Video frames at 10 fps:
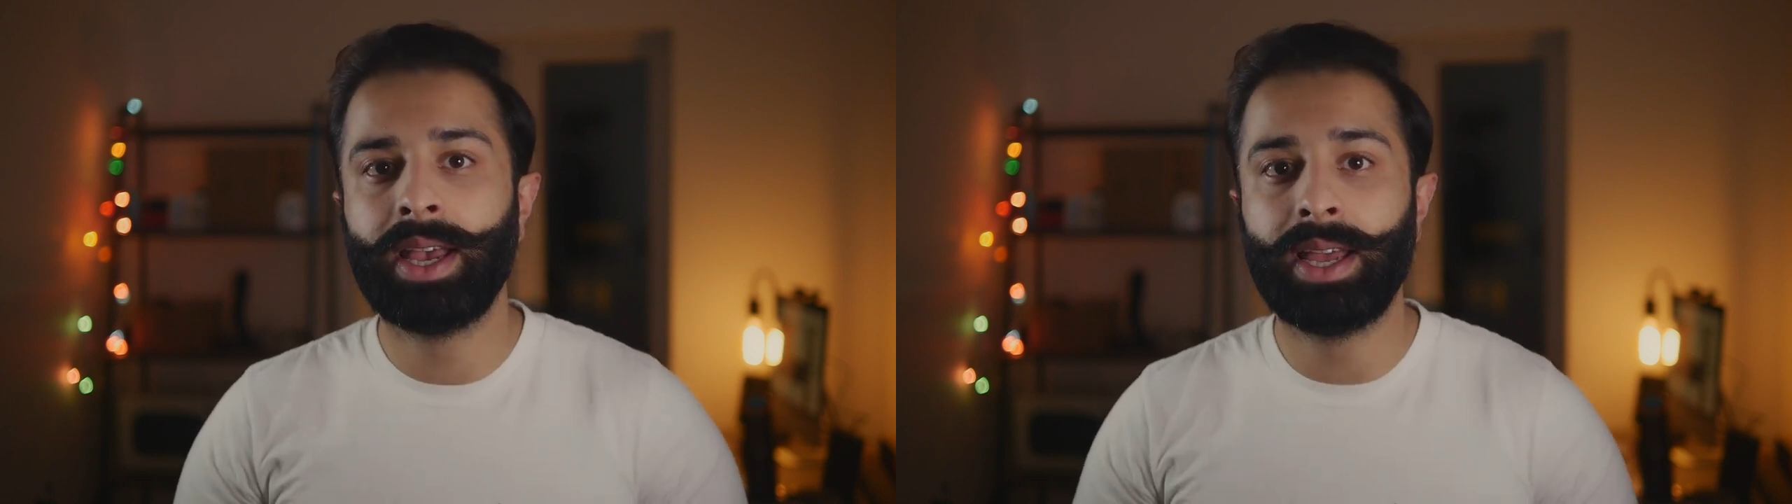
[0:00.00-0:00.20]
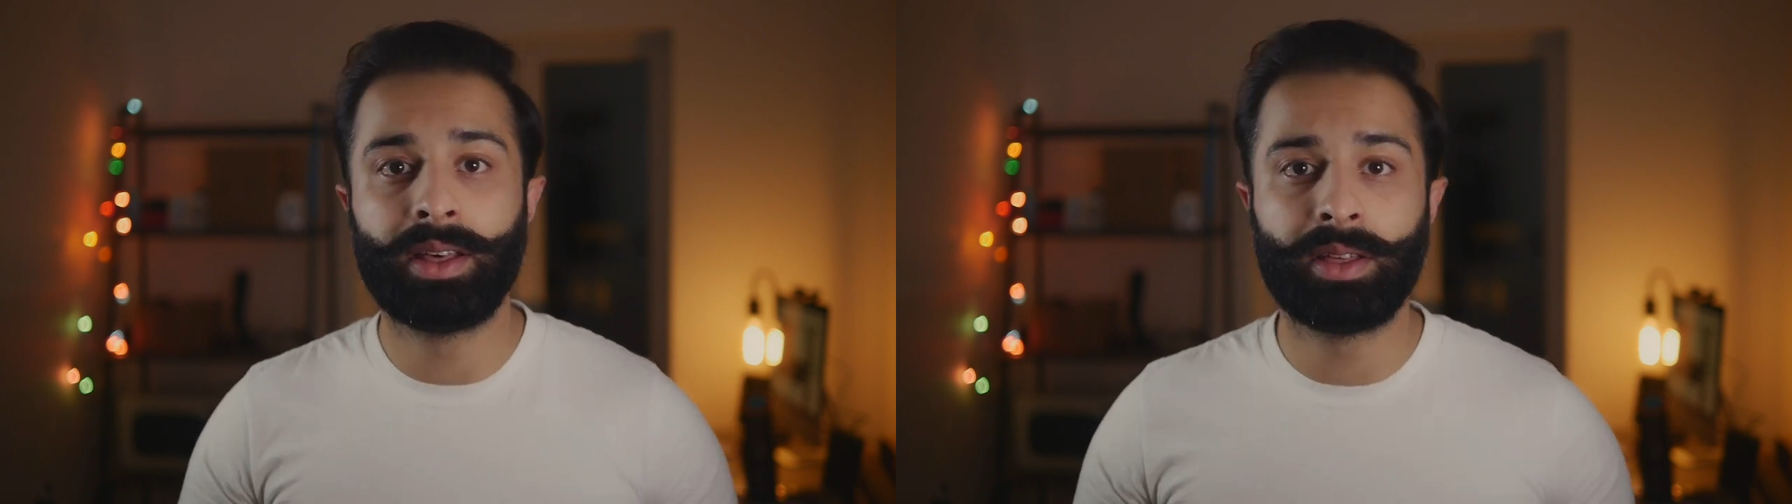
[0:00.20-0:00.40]

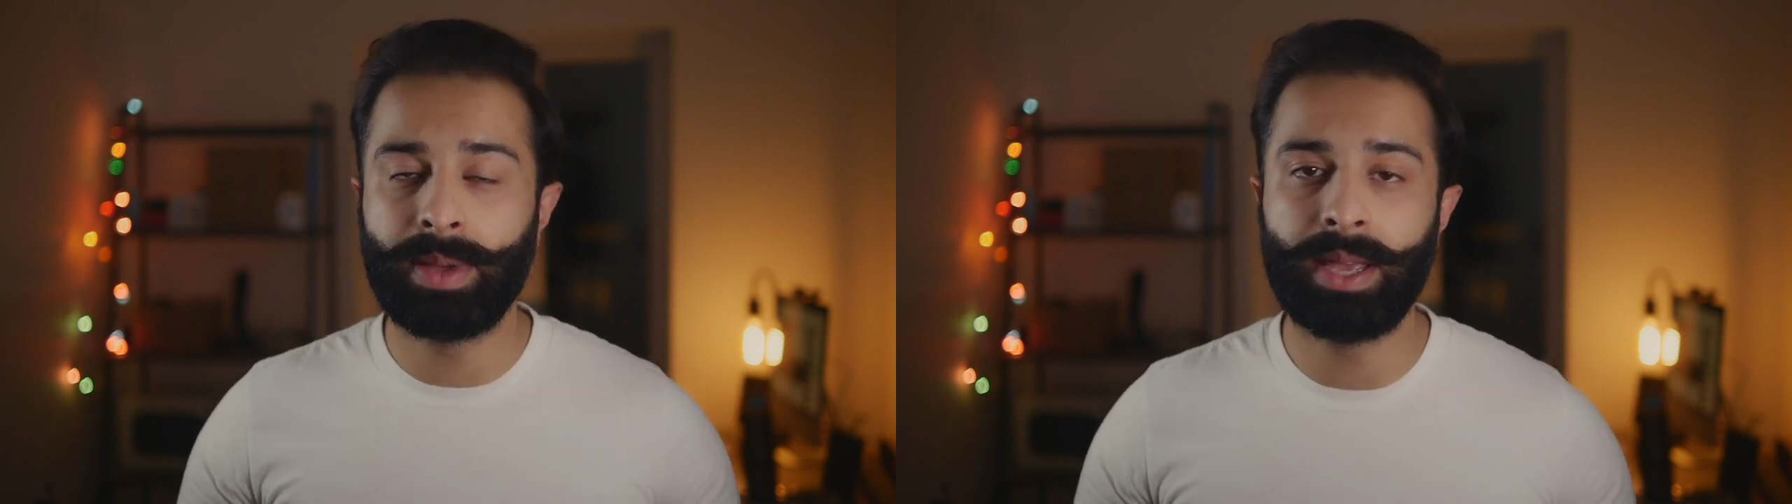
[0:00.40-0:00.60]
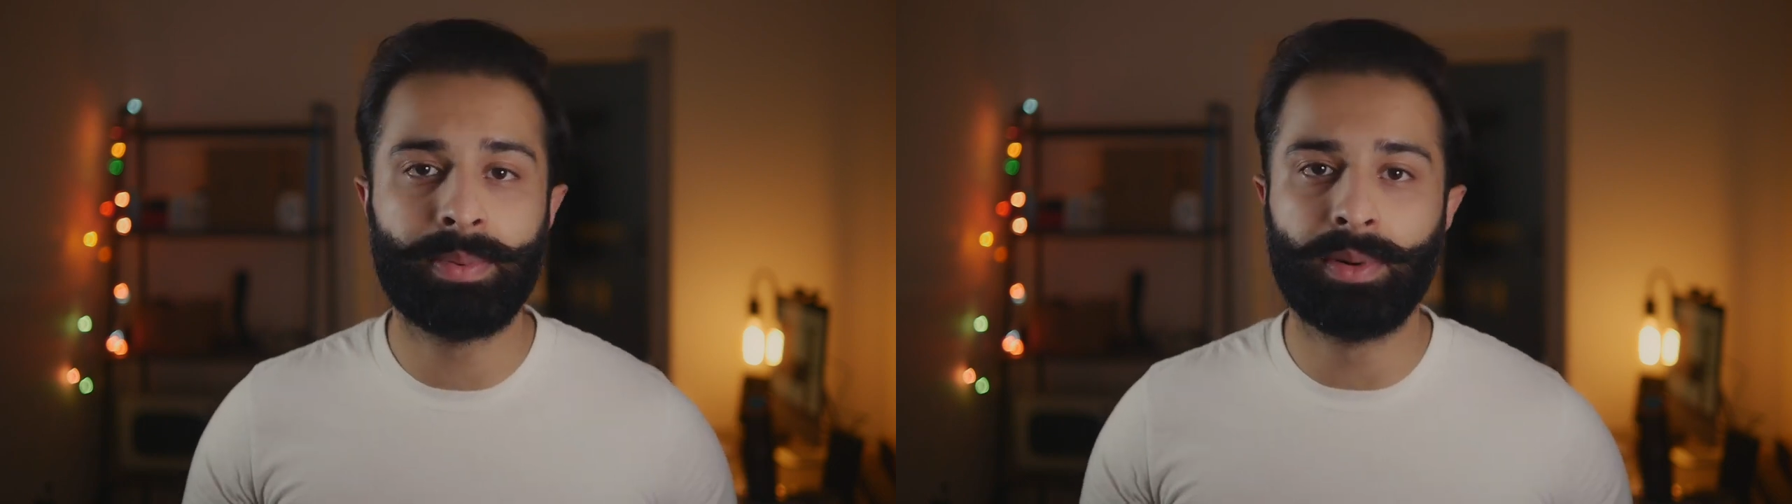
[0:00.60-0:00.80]
in other
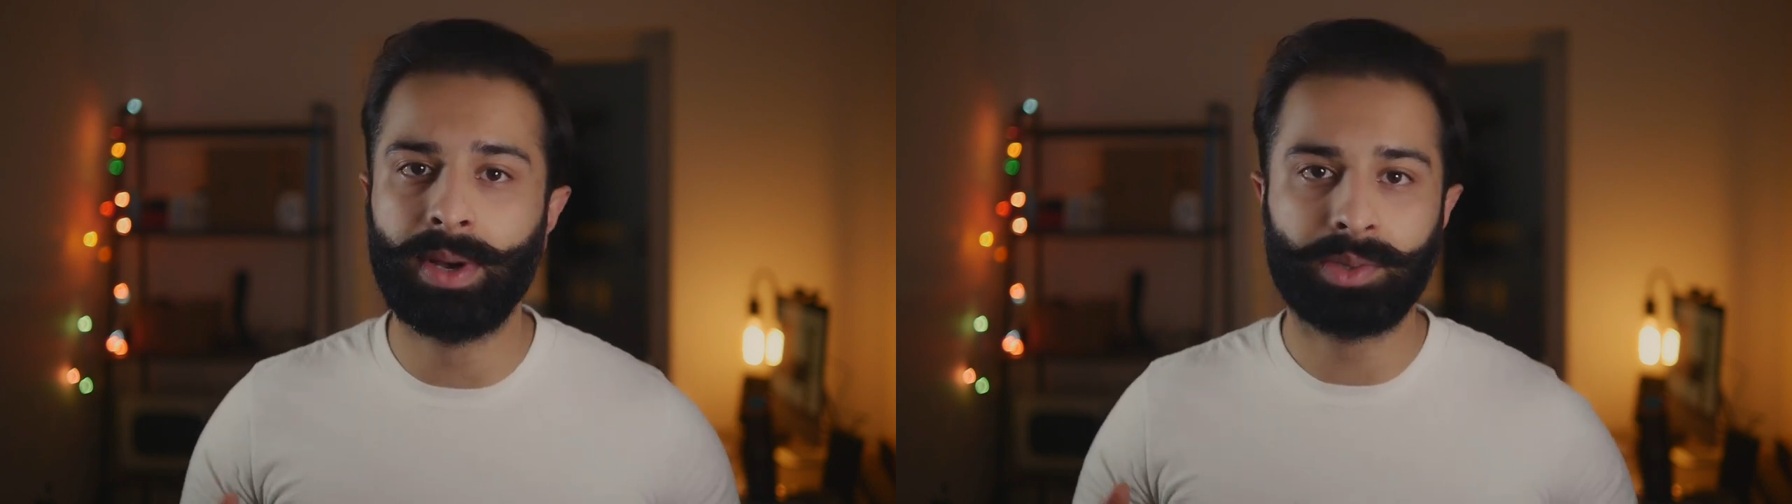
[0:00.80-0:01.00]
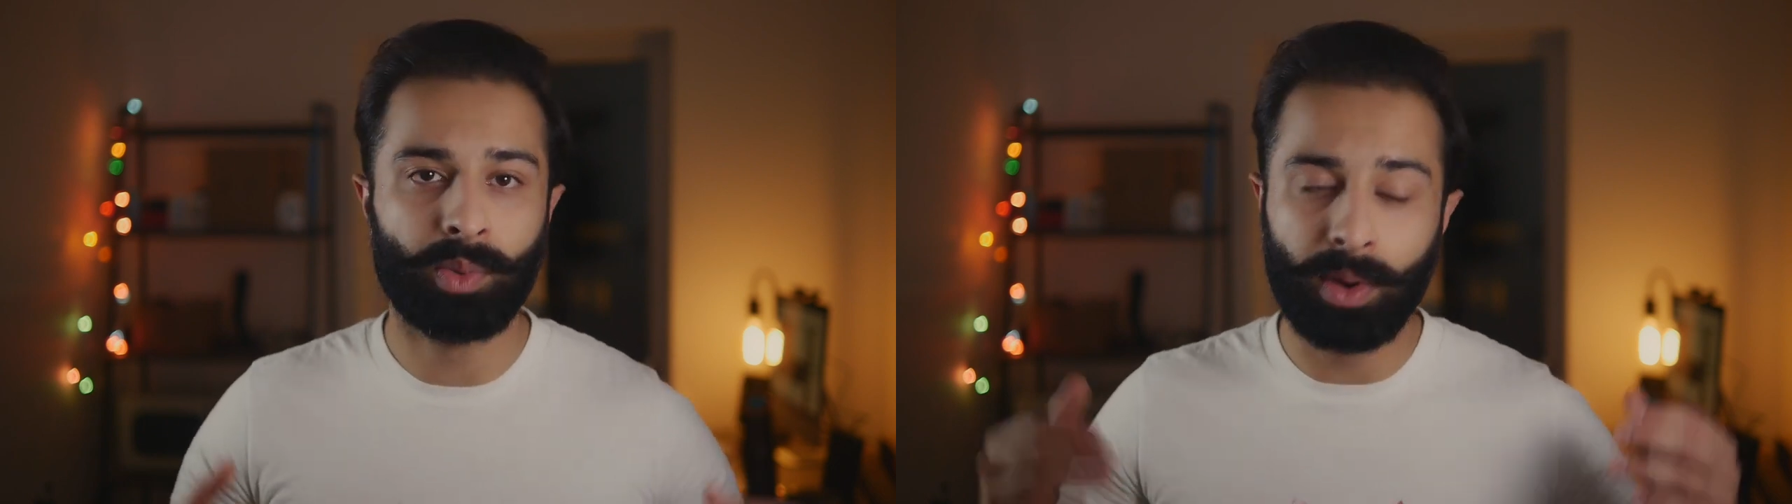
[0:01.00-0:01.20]
people
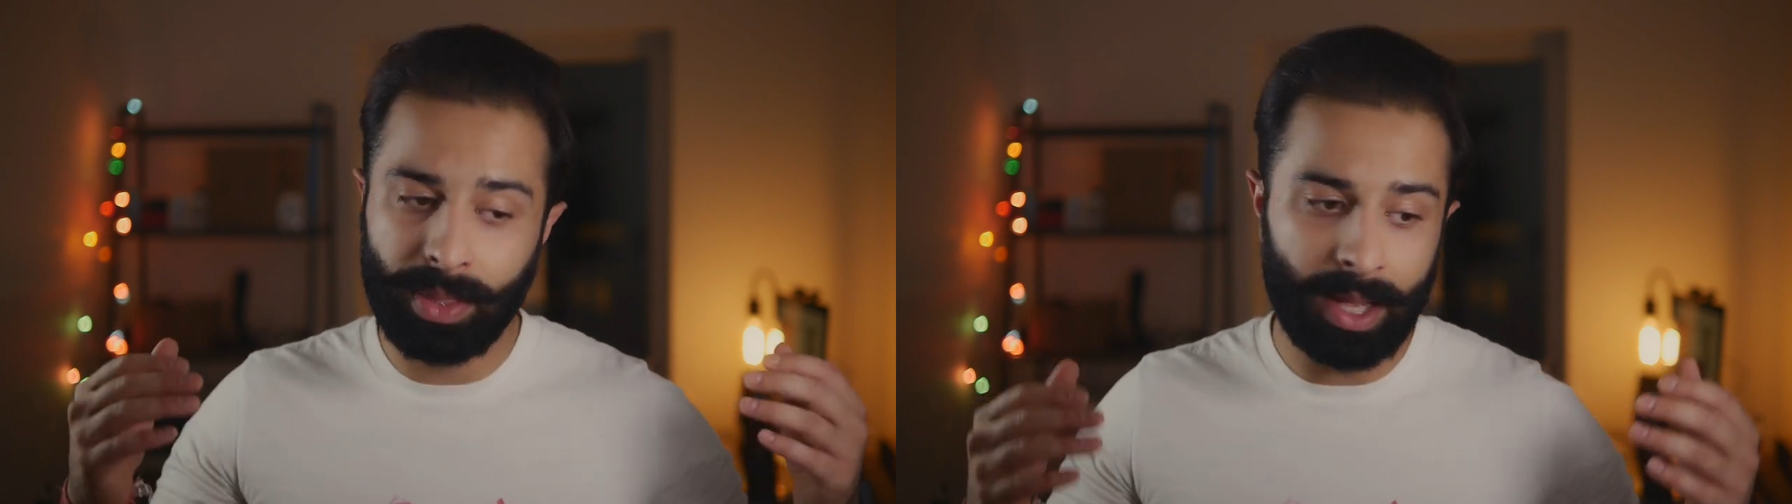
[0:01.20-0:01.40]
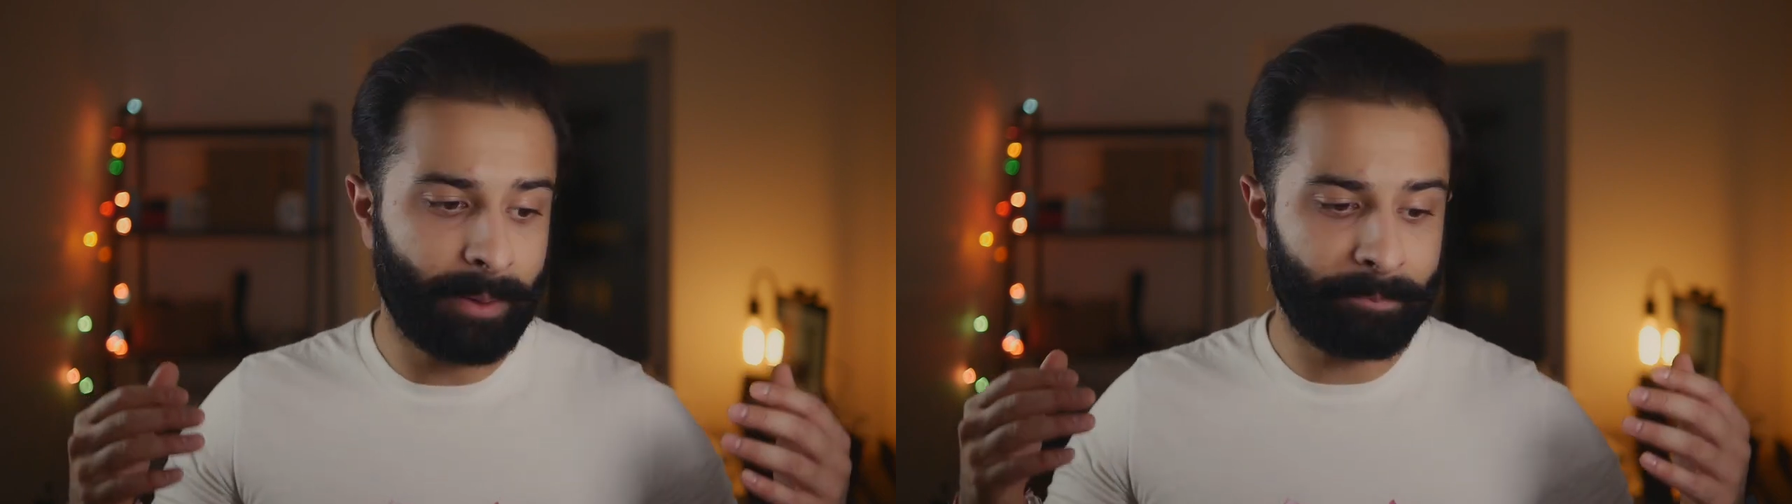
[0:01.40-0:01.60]
is
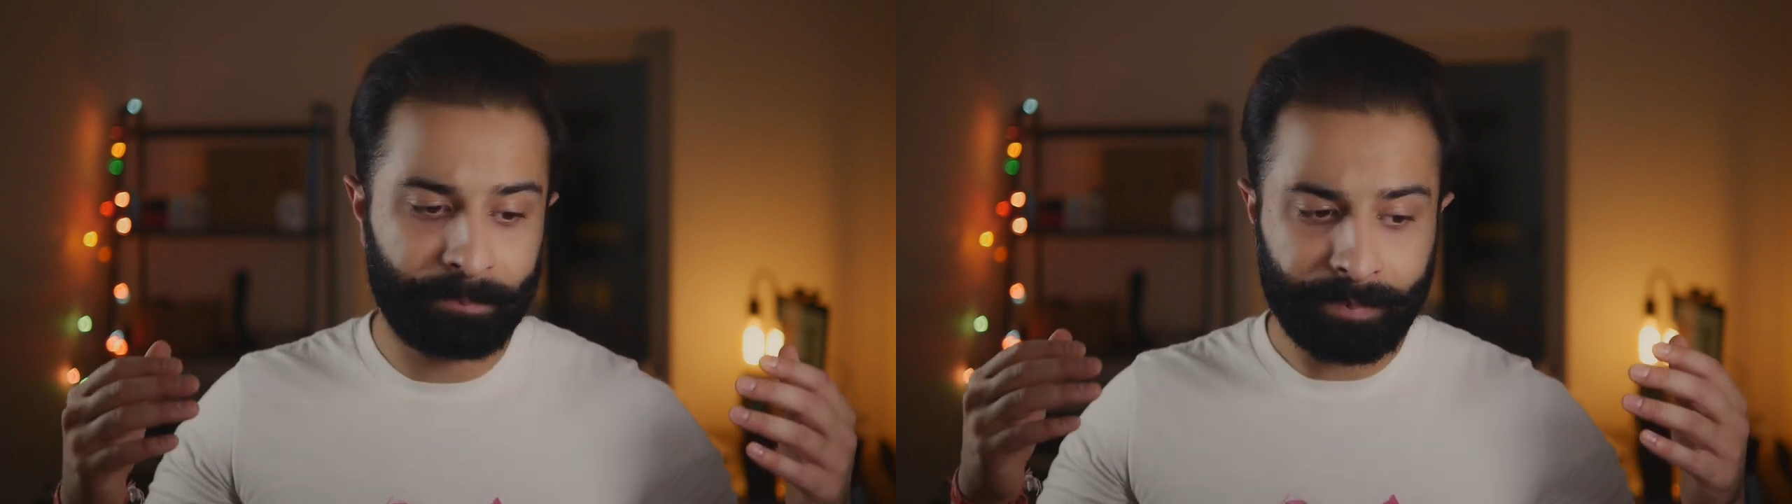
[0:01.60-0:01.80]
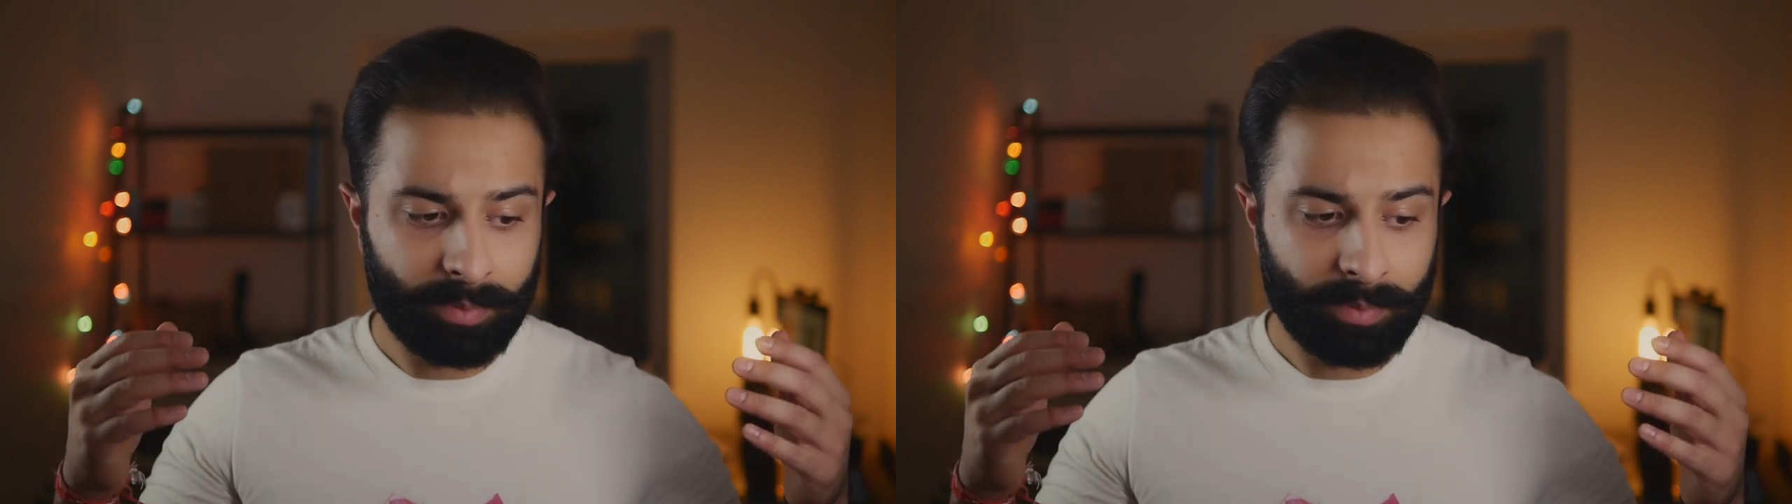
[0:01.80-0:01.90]
one that